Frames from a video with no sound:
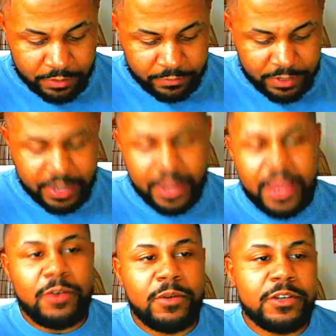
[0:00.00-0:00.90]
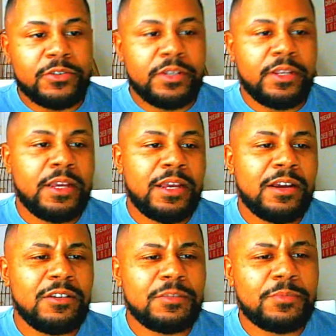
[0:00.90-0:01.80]
he had an ankle injury. Yeah, I could
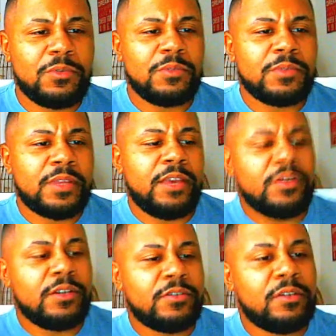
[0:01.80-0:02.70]
have sworn it was ankle injury.